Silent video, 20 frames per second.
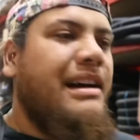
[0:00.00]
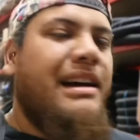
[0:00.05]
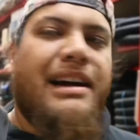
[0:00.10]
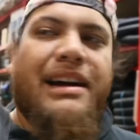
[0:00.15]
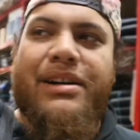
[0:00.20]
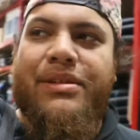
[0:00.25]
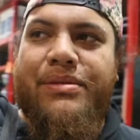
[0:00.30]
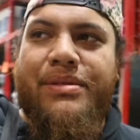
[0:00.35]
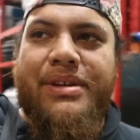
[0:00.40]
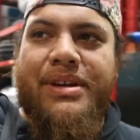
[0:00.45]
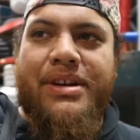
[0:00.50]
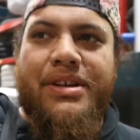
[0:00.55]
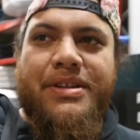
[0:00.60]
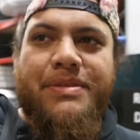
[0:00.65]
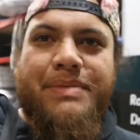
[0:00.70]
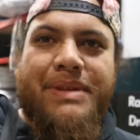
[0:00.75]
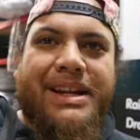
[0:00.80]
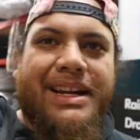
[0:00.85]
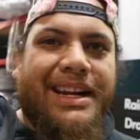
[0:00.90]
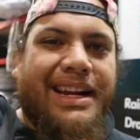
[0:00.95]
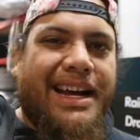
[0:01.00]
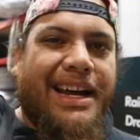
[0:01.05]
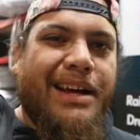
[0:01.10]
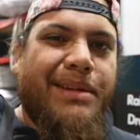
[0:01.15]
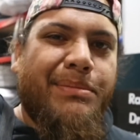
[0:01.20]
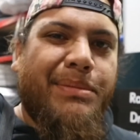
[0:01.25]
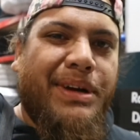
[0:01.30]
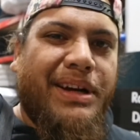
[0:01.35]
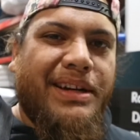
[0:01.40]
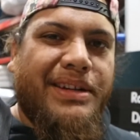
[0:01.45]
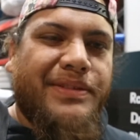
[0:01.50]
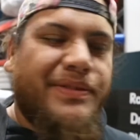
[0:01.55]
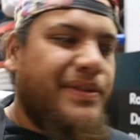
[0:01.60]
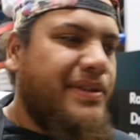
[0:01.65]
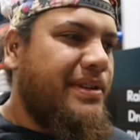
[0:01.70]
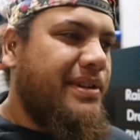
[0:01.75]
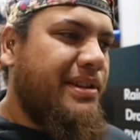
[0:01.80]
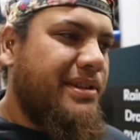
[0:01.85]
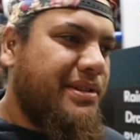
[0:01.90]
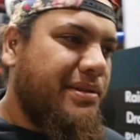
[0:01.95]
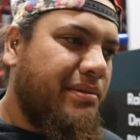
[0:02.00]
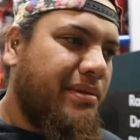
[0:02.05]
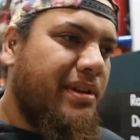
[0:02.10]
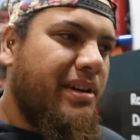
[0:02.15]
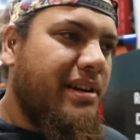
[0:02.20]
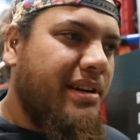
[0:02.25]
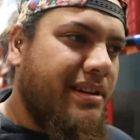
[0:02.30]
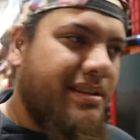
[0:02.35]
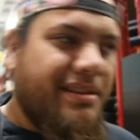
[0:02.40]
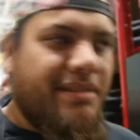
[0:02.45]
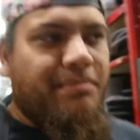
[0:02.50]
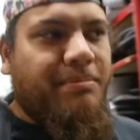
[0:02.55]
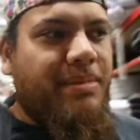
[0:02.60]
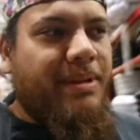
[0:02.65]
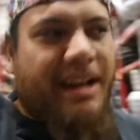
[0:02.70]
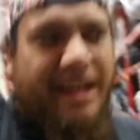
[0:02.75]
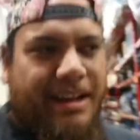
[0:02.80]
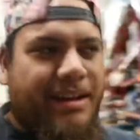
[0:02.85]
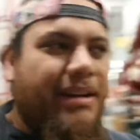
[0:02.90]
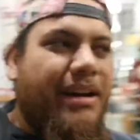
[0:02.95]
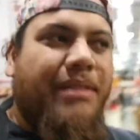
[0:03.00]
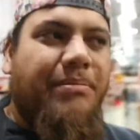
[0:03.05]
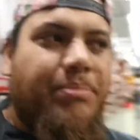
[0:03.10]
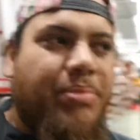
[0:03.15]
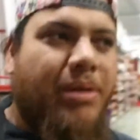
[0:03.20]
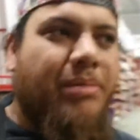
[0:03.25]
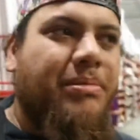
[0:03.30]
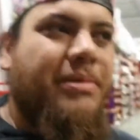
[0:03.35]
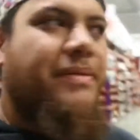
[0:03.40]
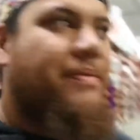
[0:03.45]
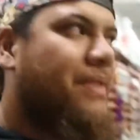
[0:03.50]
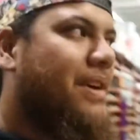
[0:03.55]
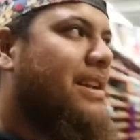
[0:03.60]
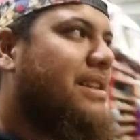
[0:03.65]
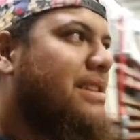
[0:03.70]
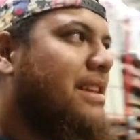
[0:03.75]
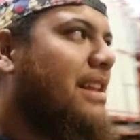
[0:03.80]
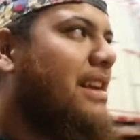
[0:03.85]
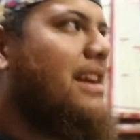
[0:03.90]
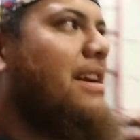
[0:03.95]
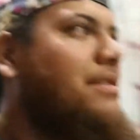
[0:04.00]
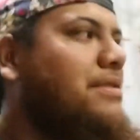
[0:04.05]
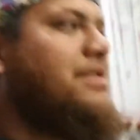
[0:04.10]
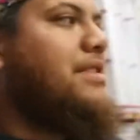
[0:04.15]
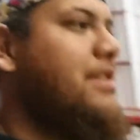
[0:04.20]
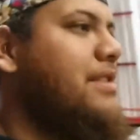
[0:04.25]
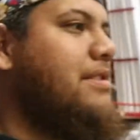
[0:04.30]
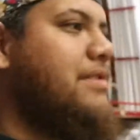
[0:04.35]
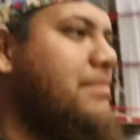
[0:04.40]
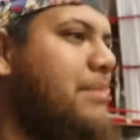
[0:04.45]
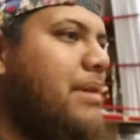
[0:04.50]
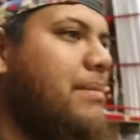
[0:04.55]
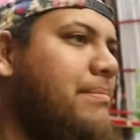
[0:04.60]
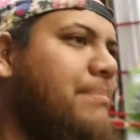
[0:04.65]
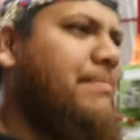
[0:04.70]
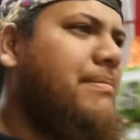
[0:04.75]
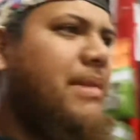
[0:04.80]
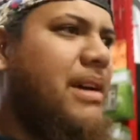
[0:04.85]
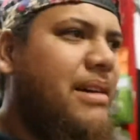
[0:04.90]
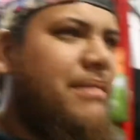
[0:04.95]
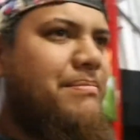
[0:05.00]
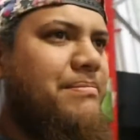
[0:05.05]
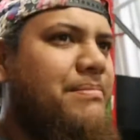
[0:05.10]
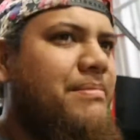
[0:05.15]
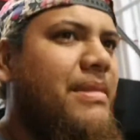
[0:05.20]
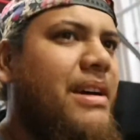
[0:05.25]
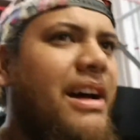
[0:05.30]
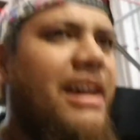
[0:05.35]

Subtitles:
I don't want to go spending $8 for it not to work. But I'll probably find something else to use them on.